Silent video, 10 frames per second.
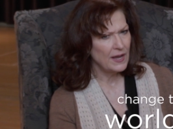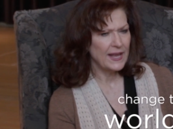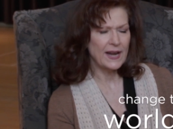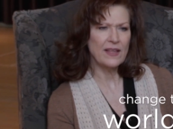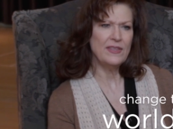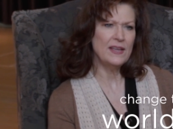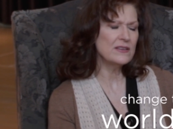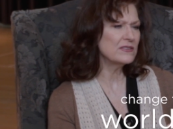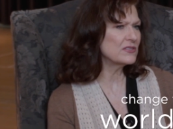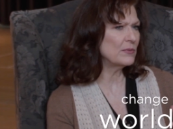And I
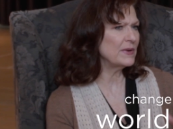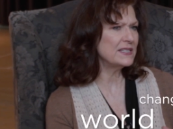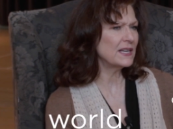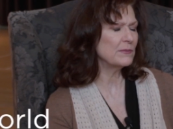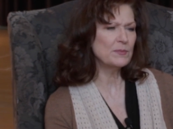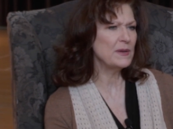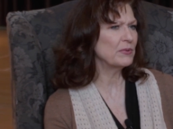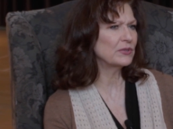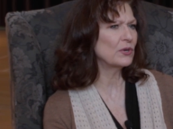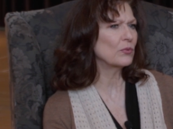think so many times
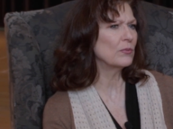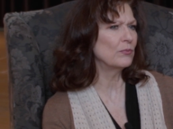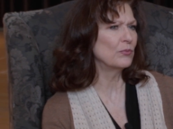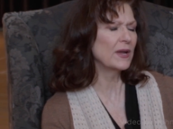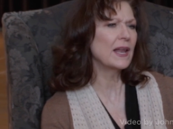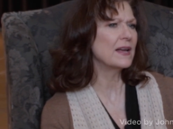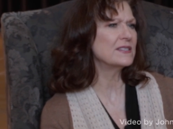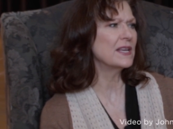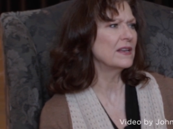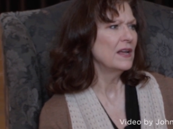people don't re
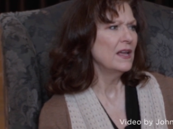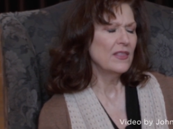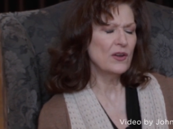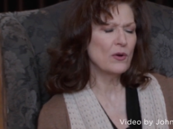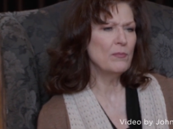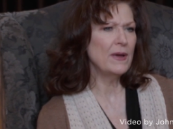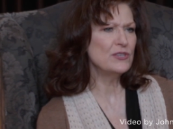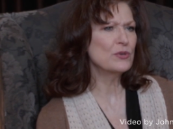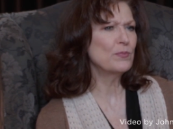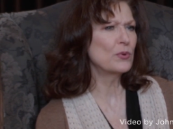realize that there are
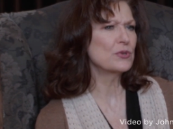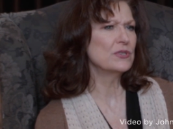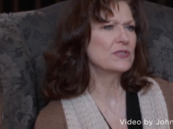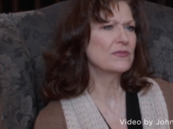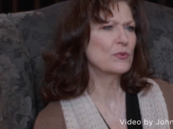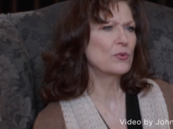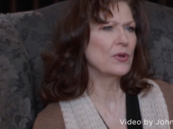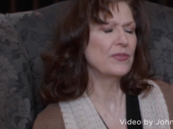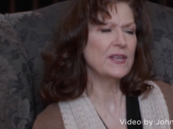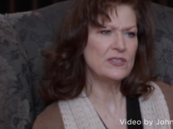major portions of the
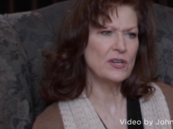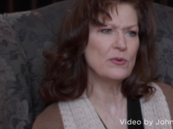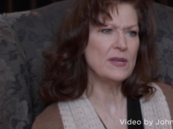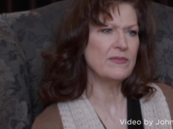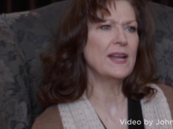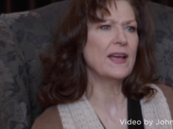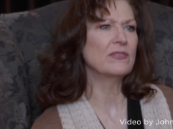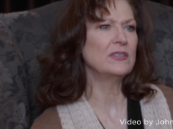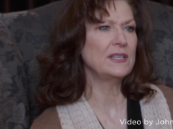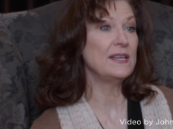world that don't even
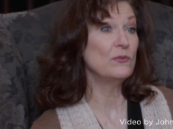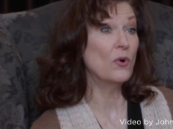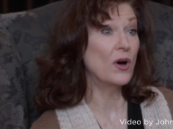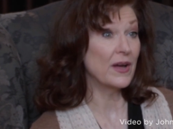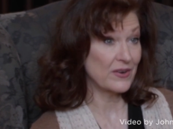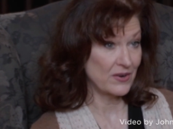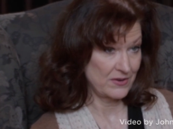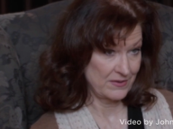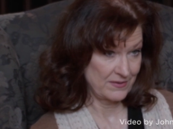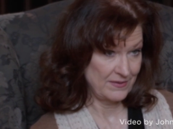have clean water.
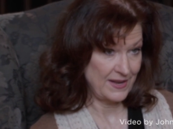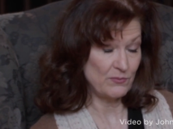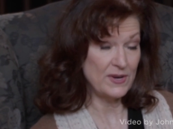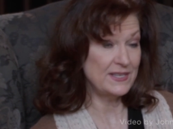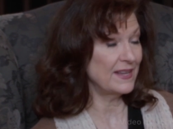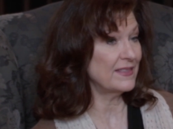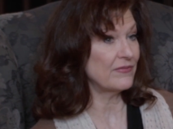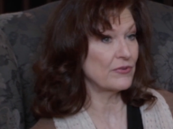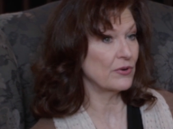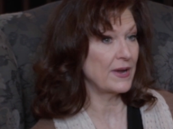And we take
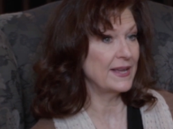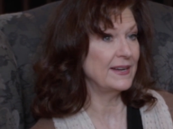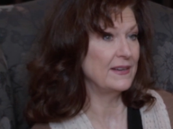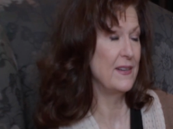that for granted.